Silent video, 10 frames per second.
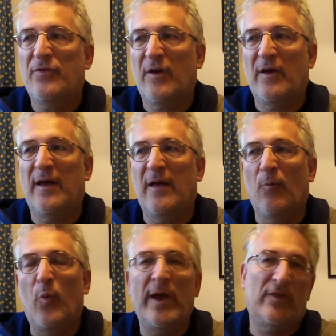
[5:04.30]
that
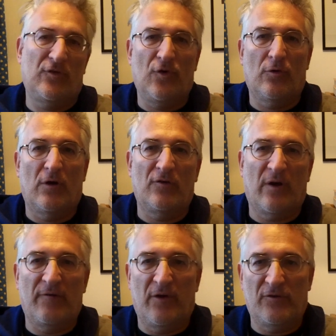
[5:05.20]
we're the
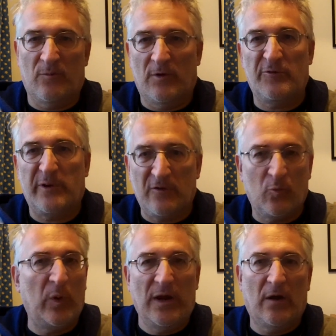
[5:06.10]
neurodivergent ones because
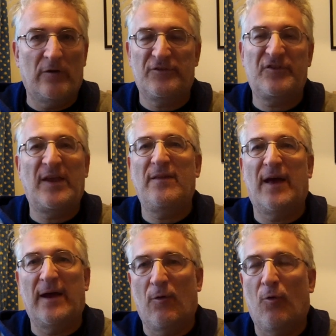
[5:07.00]
we can't see
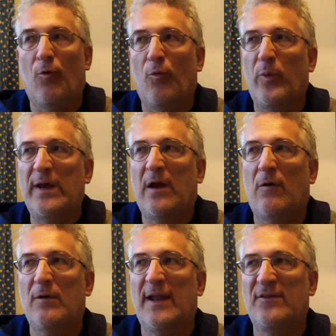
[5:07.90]
that, or we
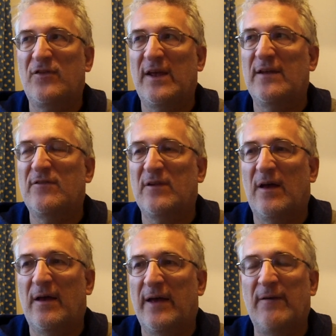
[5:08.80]
can't let it
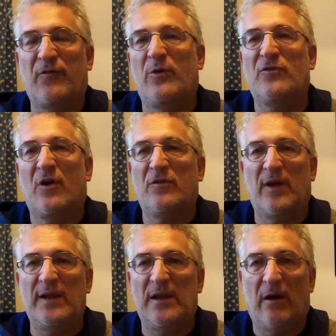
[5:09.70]
influence our
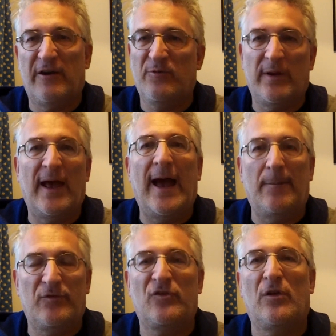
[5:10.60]
daily lives when it
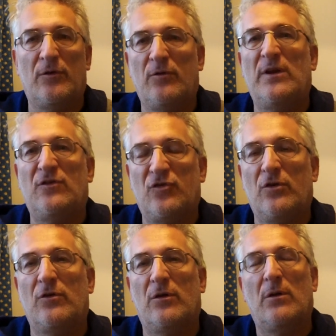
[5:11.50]
absolutely
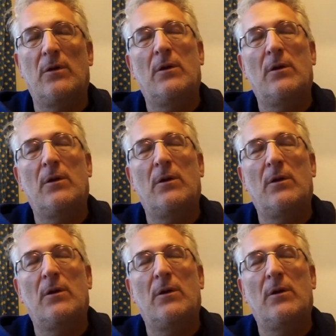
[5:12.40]
should.